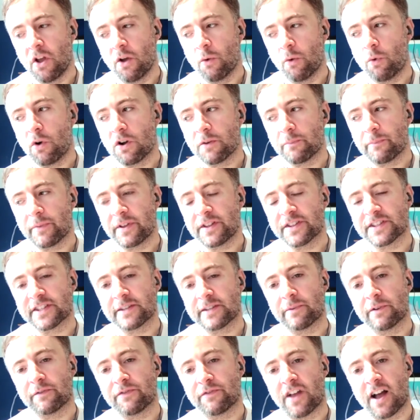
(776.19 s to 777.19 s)
what have been
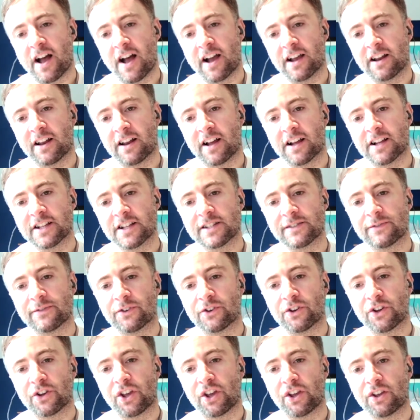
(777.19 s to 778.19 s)
some of the highlights
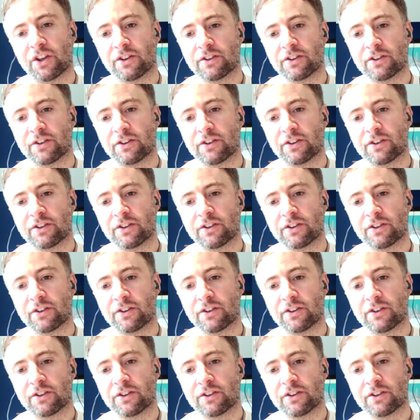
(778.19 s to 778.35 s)
for you?